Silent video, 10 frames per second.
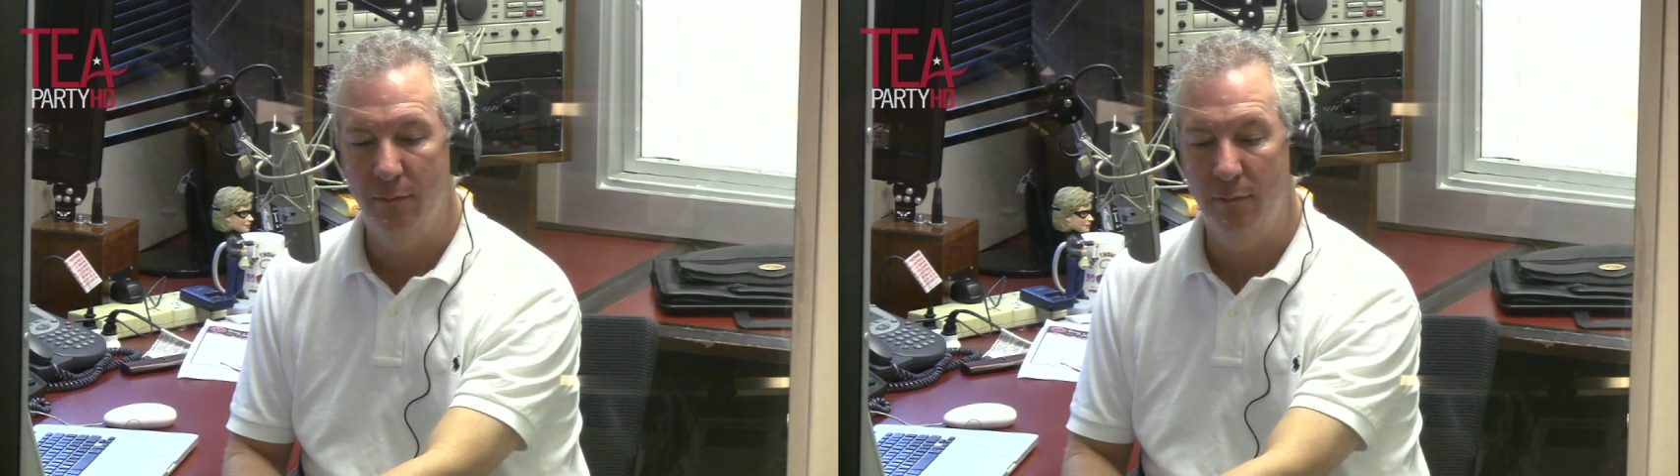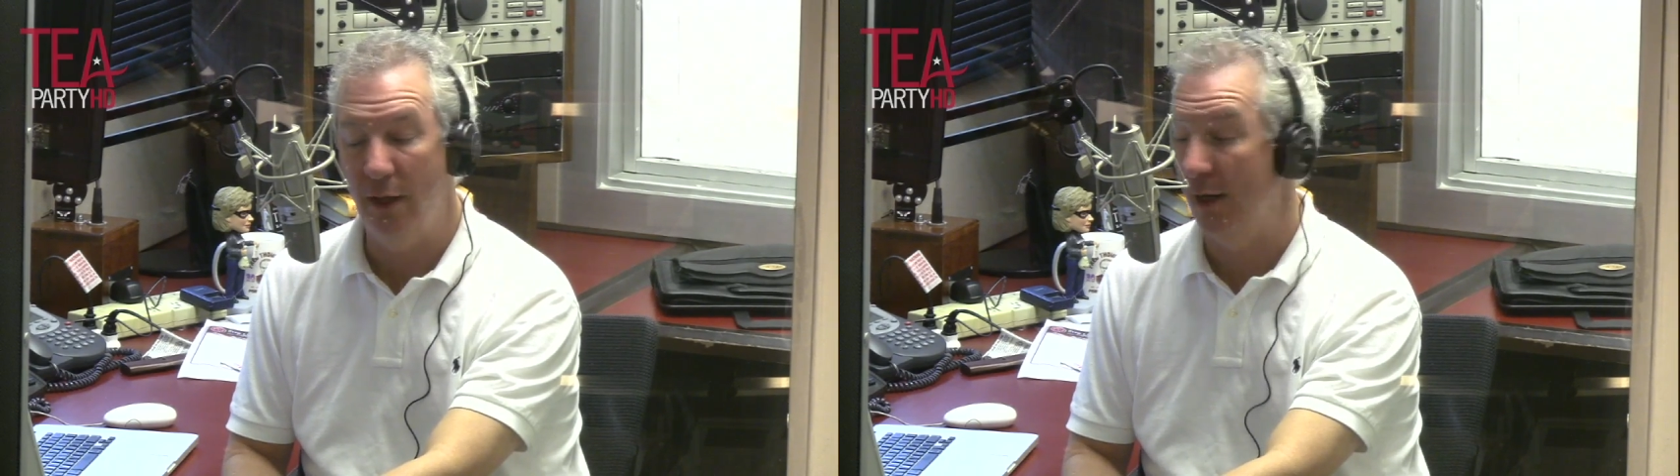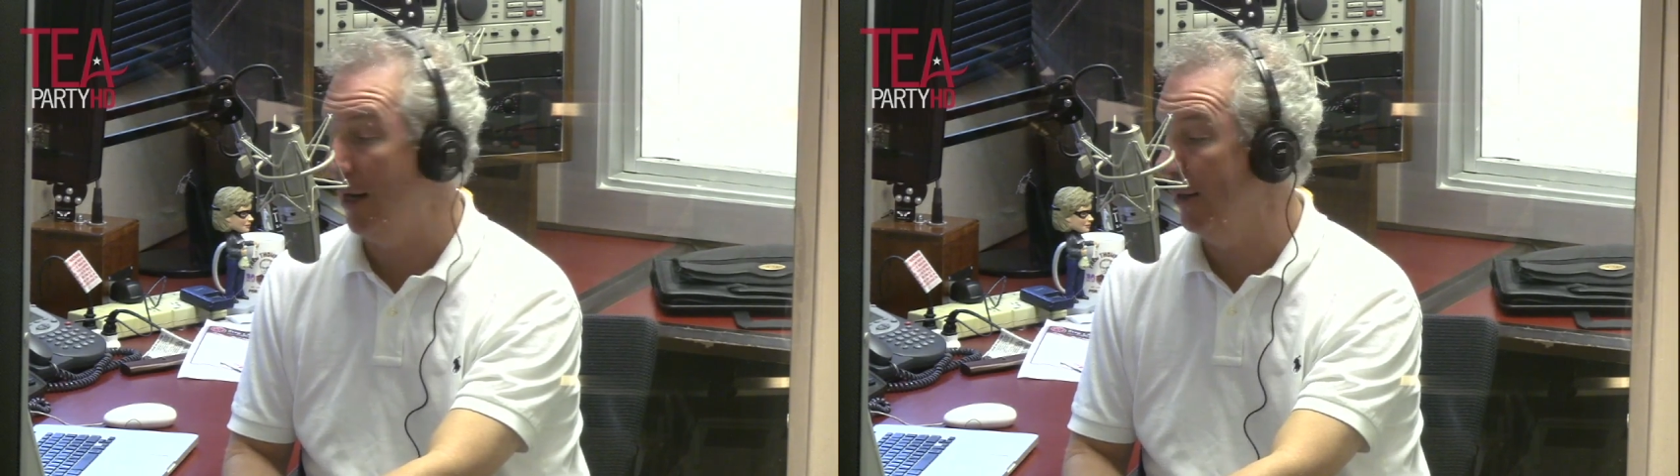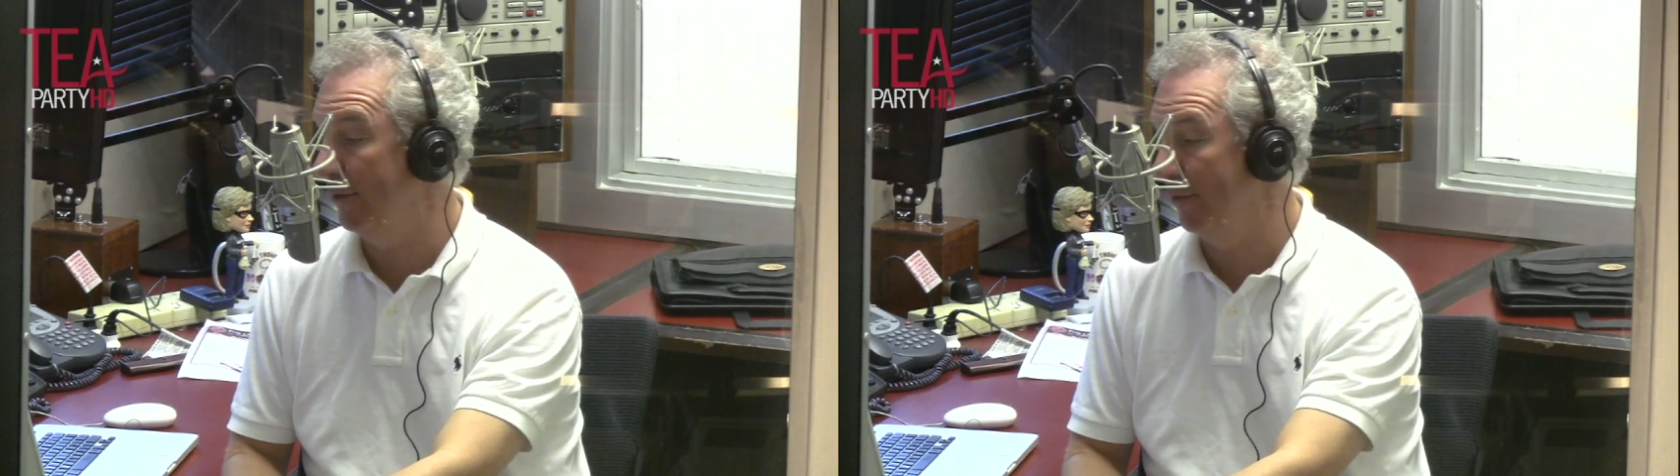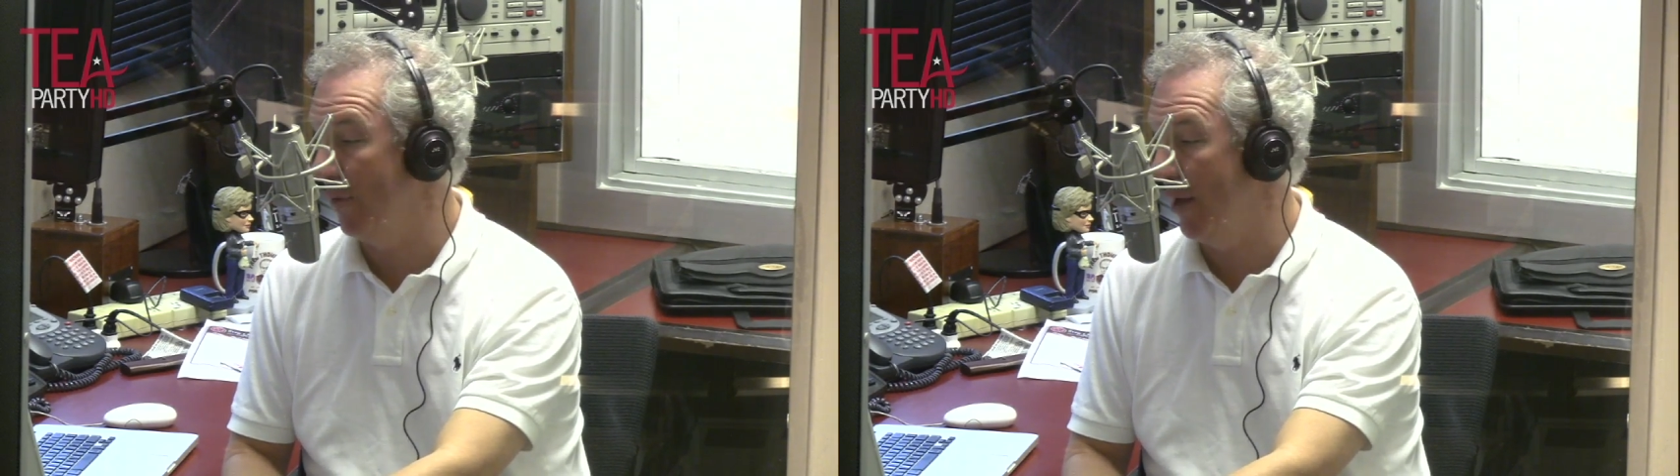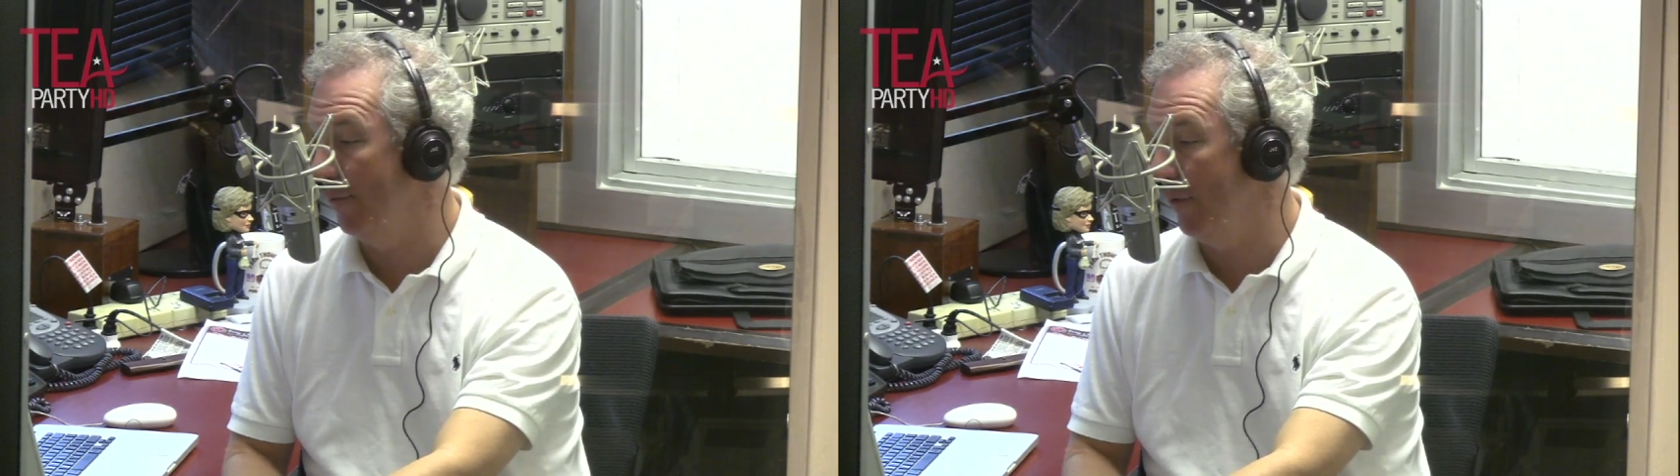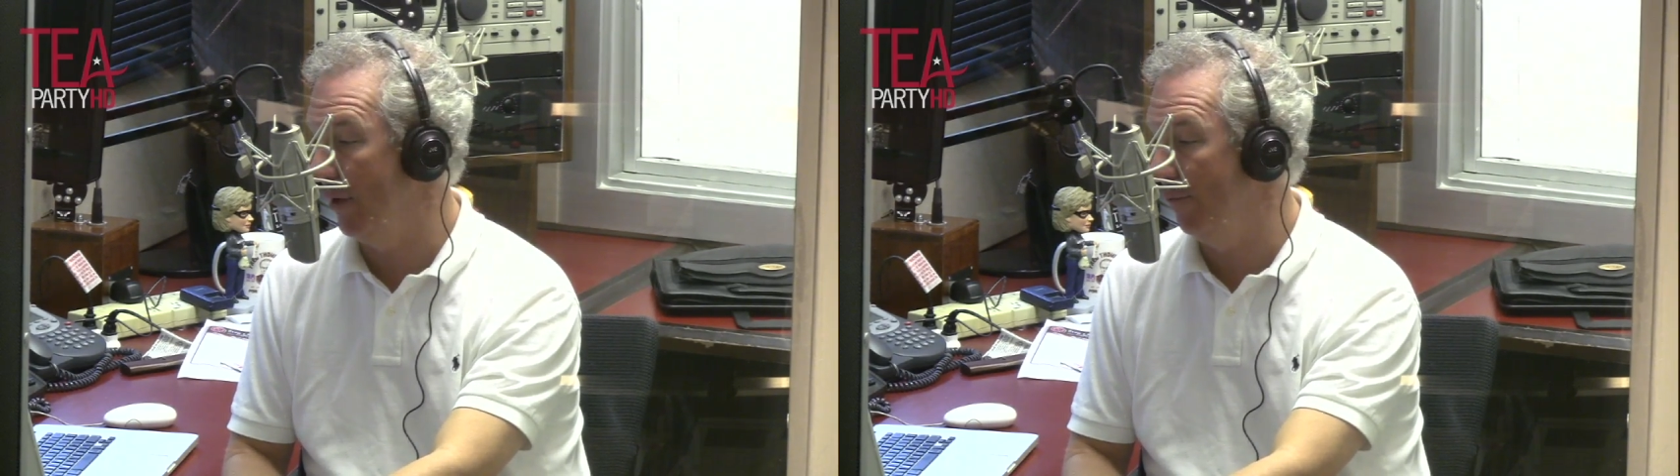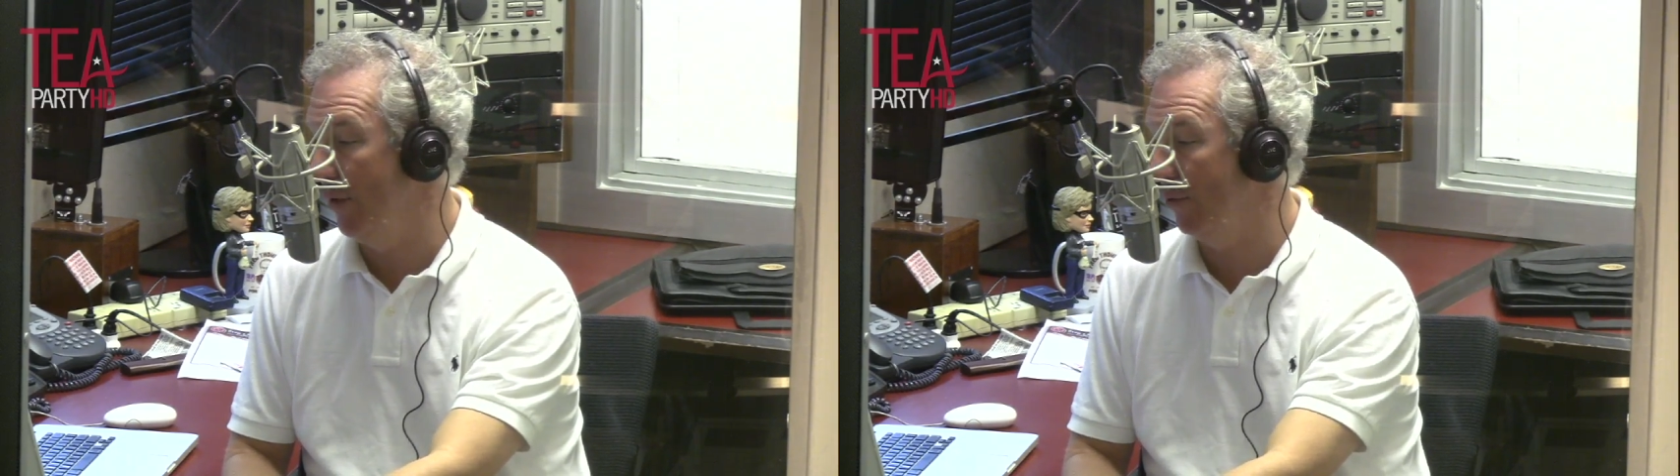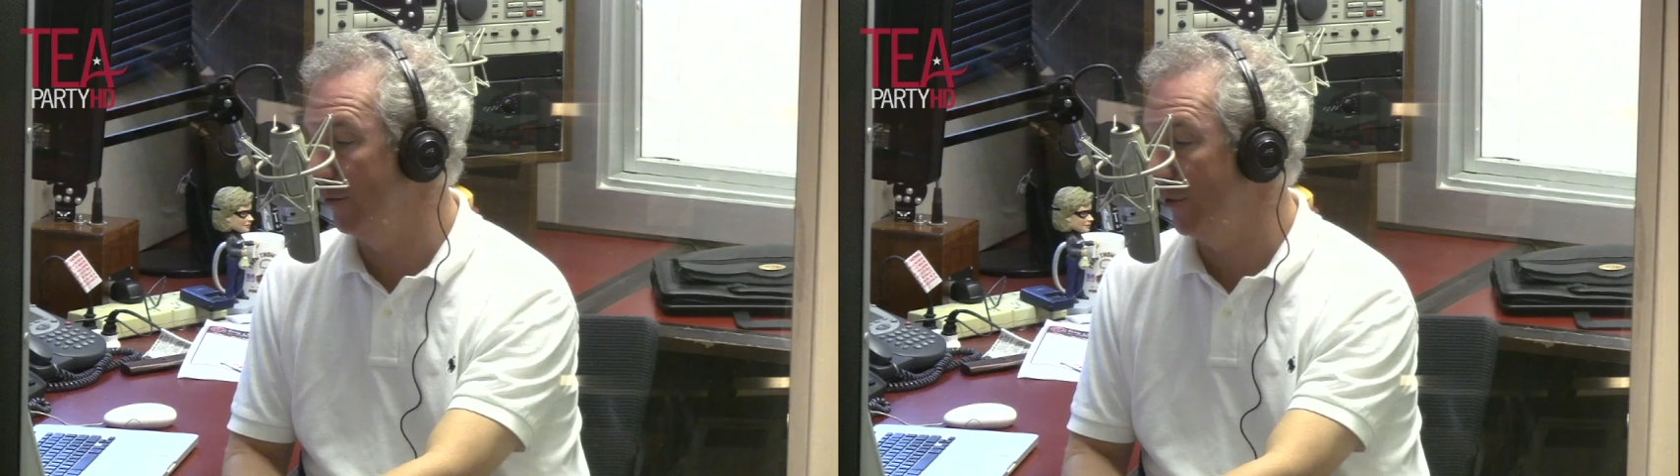Yeah, and I took my middle